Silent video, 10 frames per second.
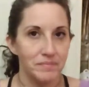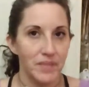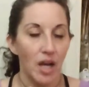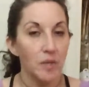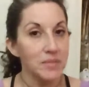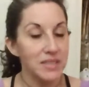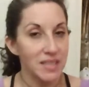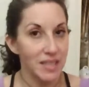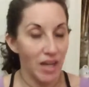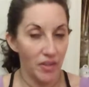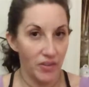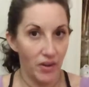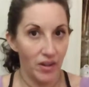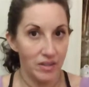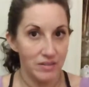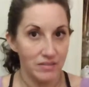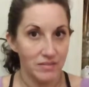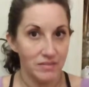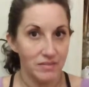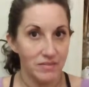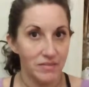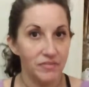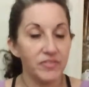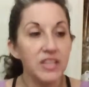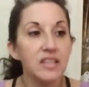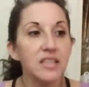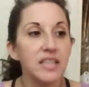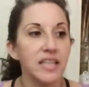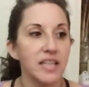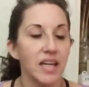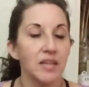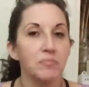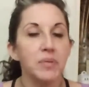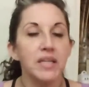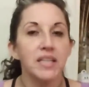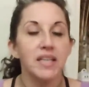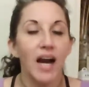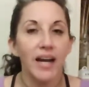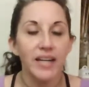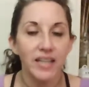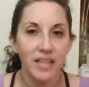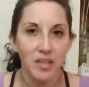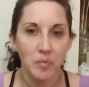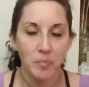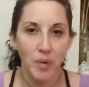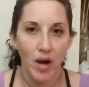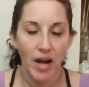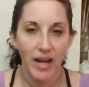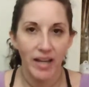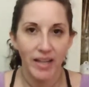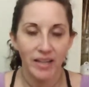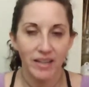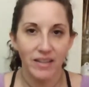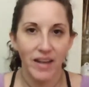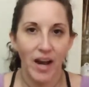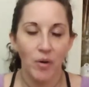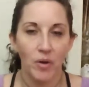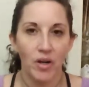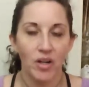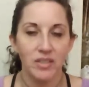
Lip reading: coming together, feeling and being guided by our